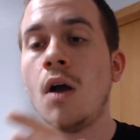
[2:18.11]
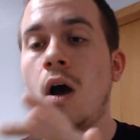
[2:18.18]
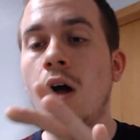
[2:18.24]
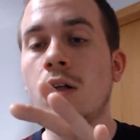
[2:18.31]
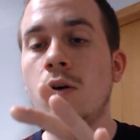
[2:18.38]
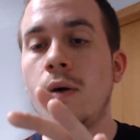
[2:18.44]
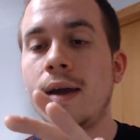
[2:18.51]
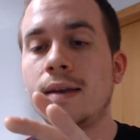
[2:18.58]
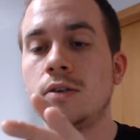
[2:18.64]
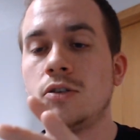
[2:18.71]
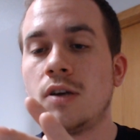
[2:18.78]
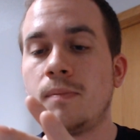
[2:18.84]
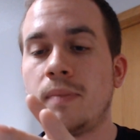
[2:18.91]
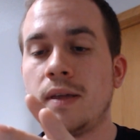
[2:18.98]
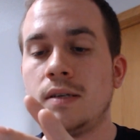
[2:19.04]
I'll go ahead and
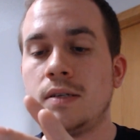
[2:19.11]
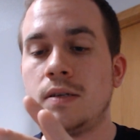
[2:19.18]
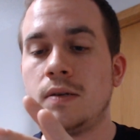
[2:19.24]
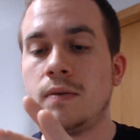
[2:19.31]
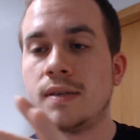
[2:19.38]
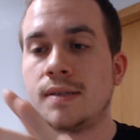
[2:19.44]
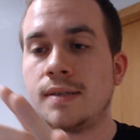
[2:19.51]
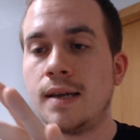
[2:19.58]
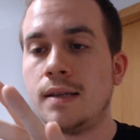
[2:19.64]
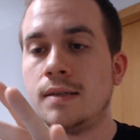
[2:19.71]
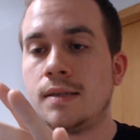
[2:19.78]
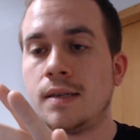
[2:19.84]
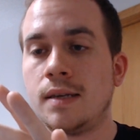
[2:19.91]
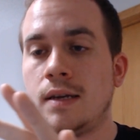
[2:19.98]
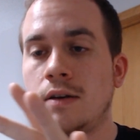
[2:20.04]
jump into the
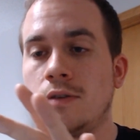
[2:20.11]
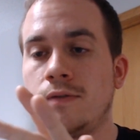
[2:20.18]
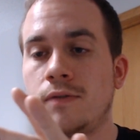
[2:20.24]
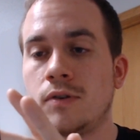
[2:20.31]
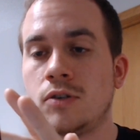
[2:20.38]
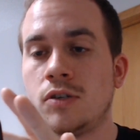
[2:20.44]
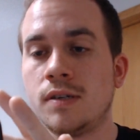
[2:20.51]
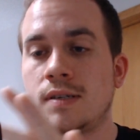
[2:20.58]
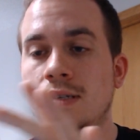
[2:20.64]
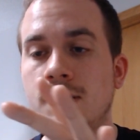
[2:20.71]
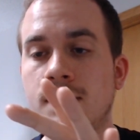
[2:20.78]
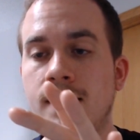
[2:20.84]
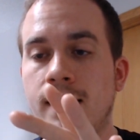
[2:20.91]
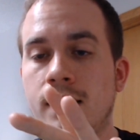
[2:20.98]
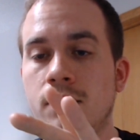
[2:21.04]
settings here for just a
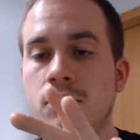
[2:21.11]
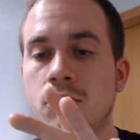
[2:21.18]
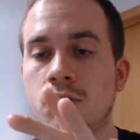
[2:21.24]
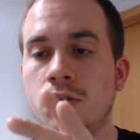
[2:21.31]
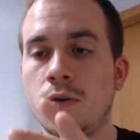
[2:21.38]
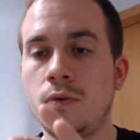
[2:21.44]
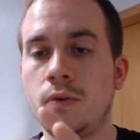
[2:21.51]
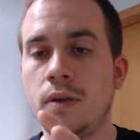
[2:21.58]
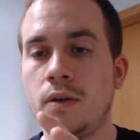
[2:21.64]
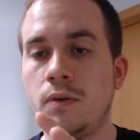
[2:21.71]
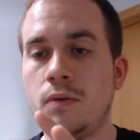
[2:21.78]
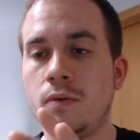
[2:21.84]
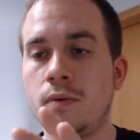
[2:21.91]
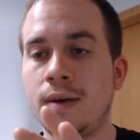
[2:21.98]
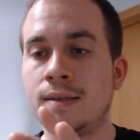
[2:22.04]
second to show
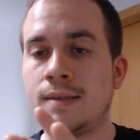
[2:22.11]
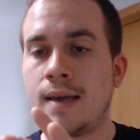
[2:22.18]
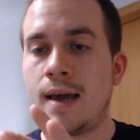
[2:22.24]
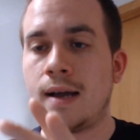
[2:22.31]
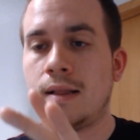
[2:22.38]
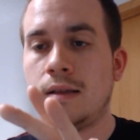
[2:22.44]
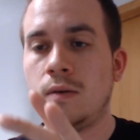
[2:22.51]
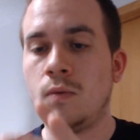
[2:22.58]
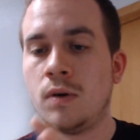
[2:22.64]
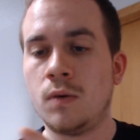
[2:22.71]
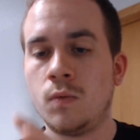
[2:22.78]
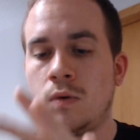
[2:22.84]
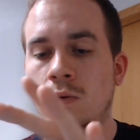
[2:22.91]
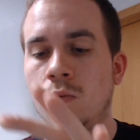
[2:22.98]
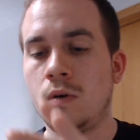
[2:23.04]
you exactly what
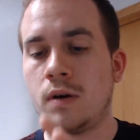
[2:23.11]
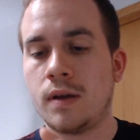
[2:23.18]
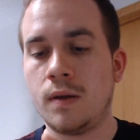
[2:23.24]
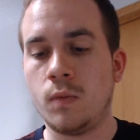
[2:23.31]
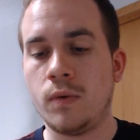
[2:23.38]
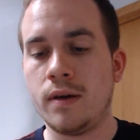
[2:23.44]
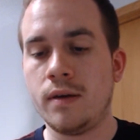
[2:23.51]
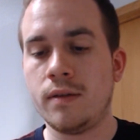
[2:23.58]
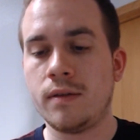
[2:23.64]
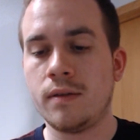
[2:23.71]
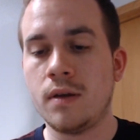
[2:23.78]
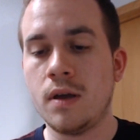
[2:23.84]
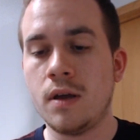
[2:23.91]
we're working with,